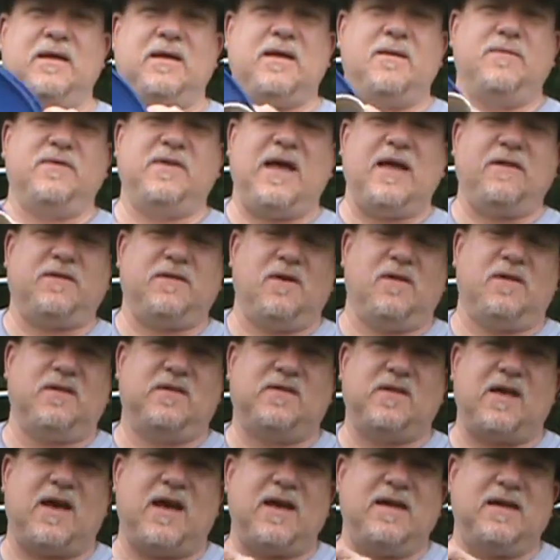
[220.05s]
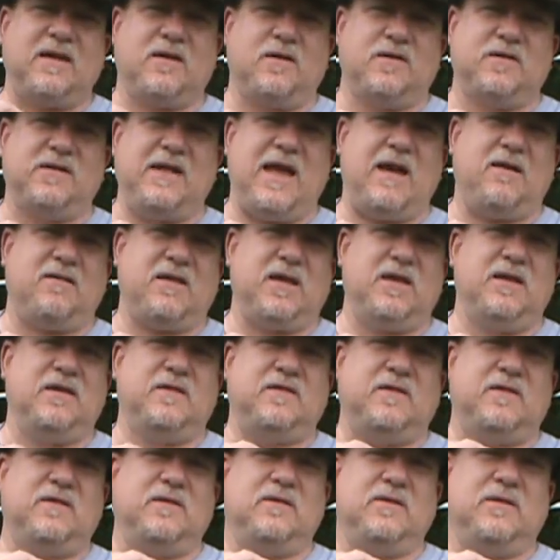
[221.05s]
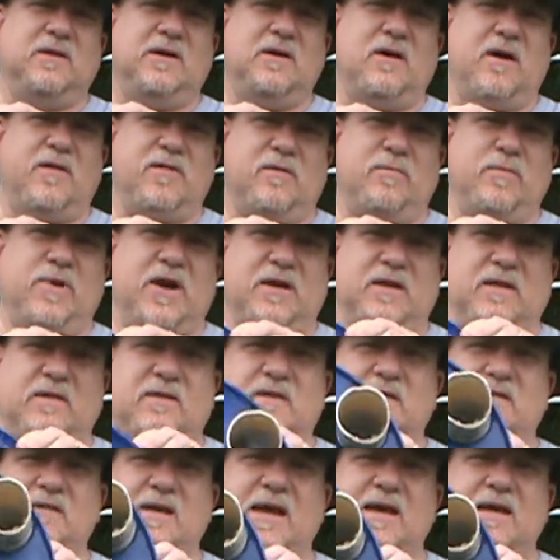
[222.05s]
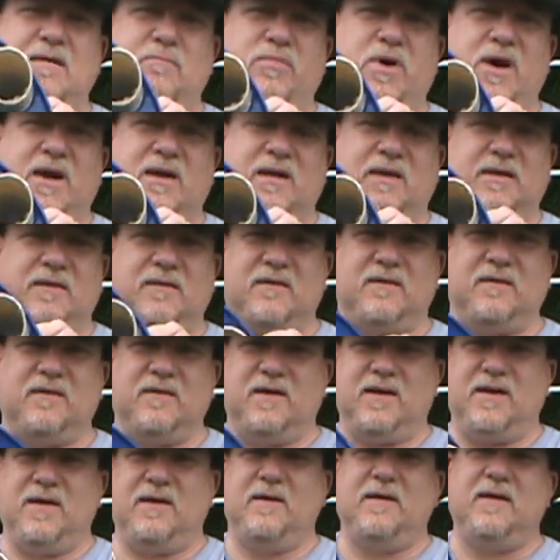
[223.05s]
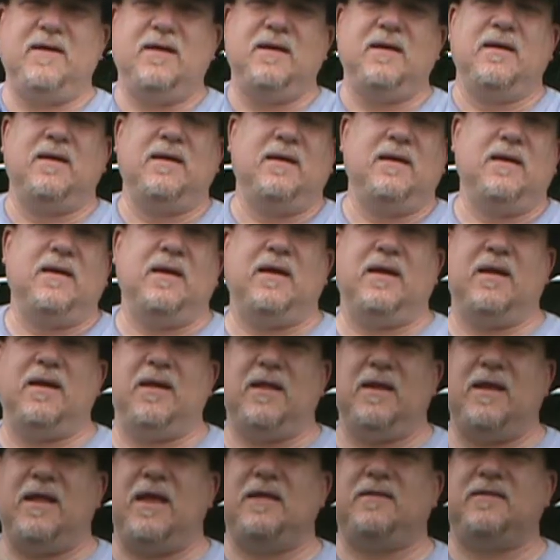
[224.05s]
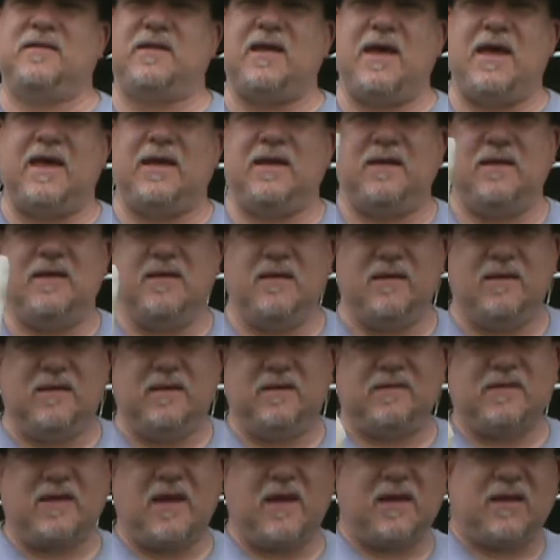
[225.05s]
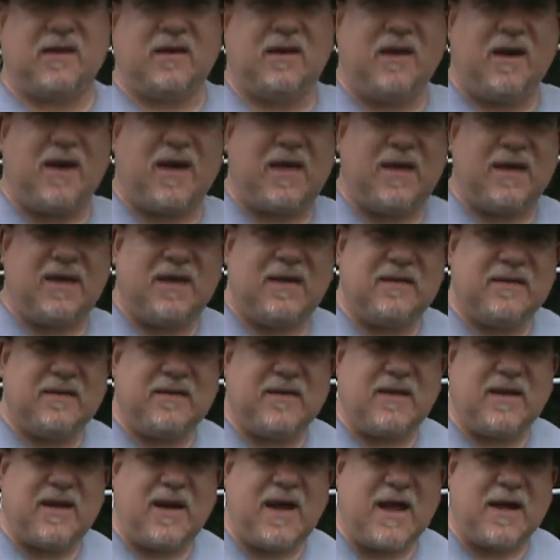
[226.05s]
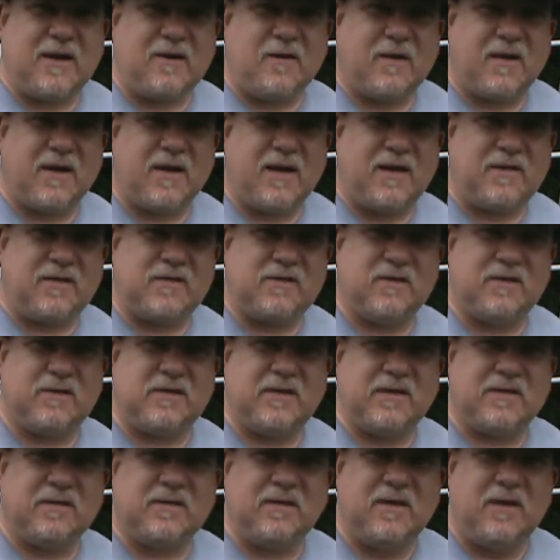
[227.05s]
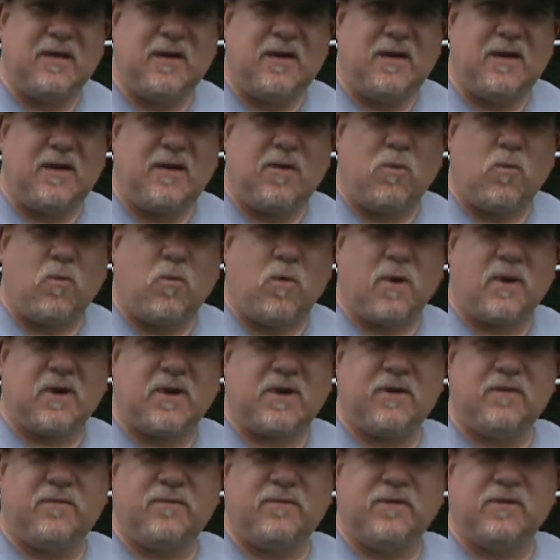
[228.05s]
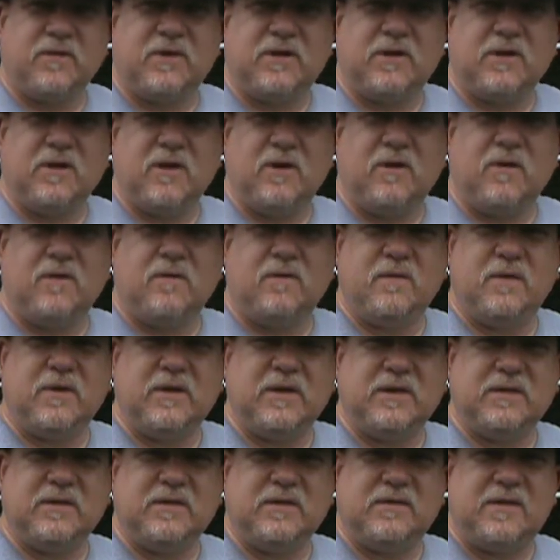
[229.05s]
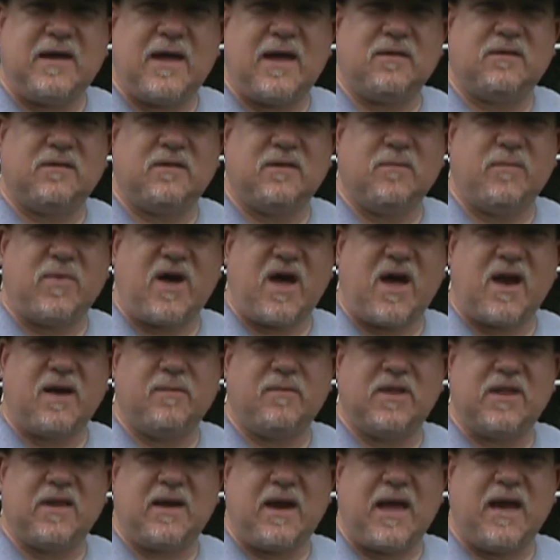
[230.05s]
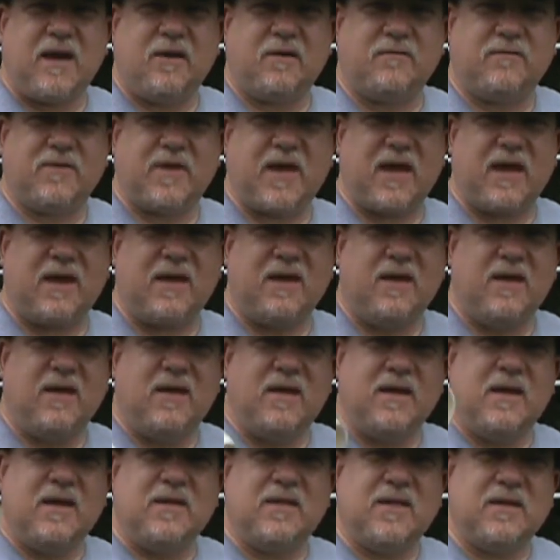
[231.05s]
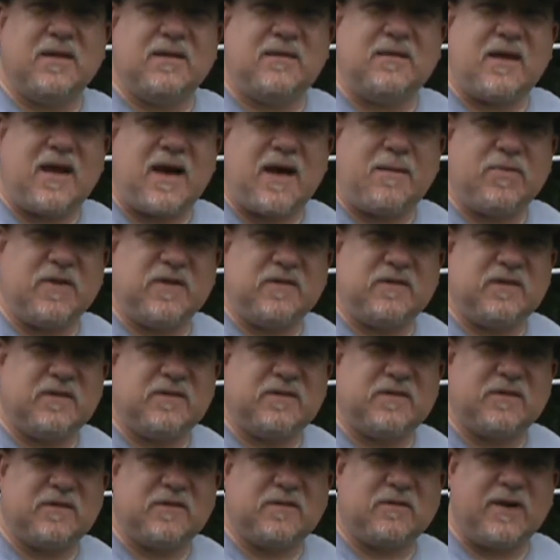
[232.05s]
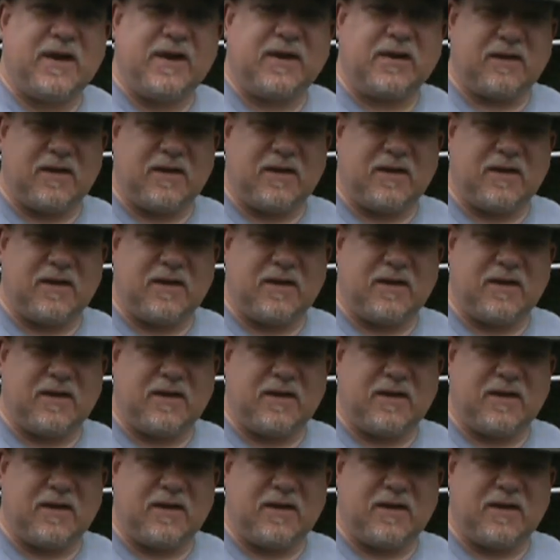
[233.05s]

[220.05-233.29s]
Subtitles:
it comes out the other side and it goes down into the other bucket, the second bucket. All right, and then it's got a cut, an angle cut, so that the water can freely go down to the bottom and then out of that. And then the top is just a straight